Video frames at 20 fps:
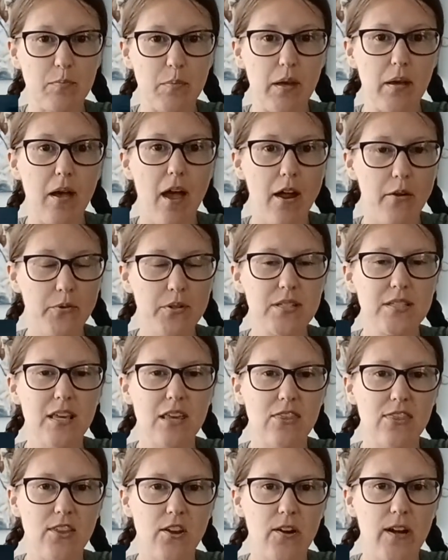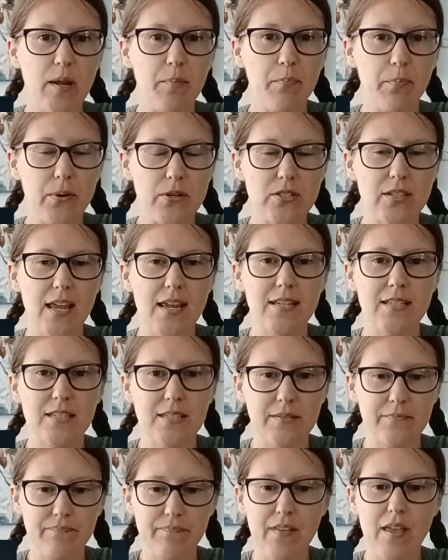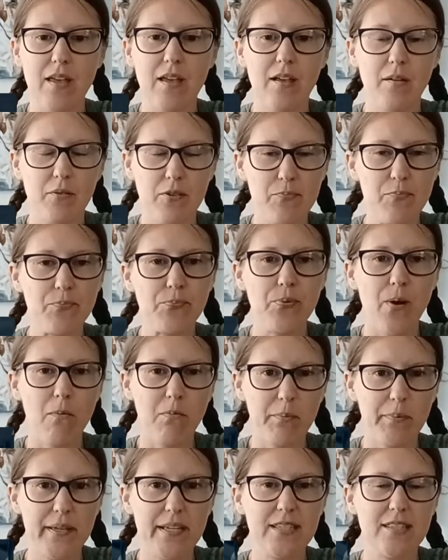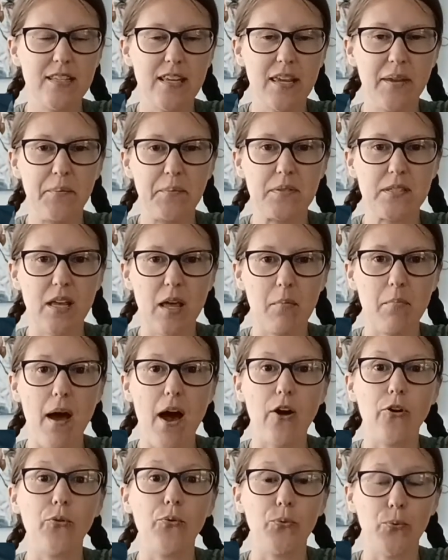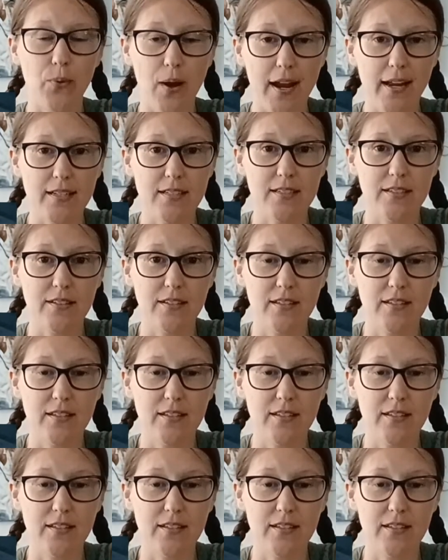But I would say 30% probably seems about right.